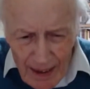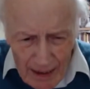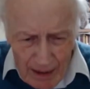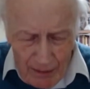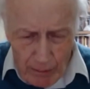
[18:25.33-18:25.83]

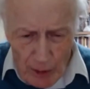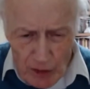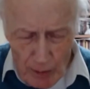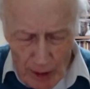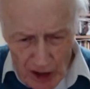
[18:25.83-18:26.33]
For
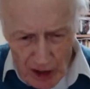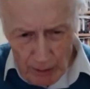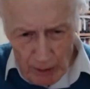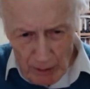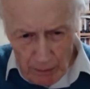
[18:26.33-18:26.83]
most of my
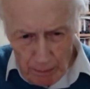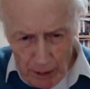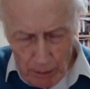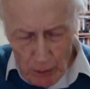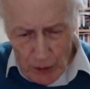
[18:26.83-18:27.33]
time at
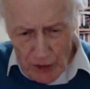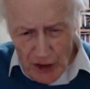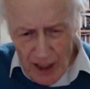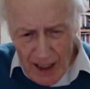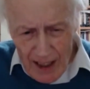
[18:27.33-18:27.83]

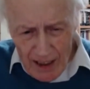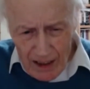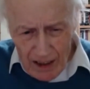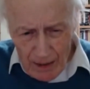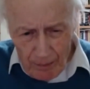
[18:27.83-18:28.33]
Beaumont,
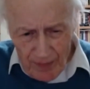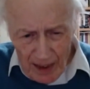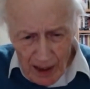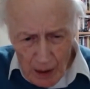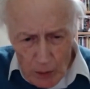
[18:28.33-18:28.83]

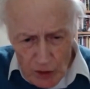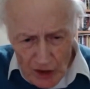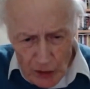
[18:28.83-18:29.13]
I was a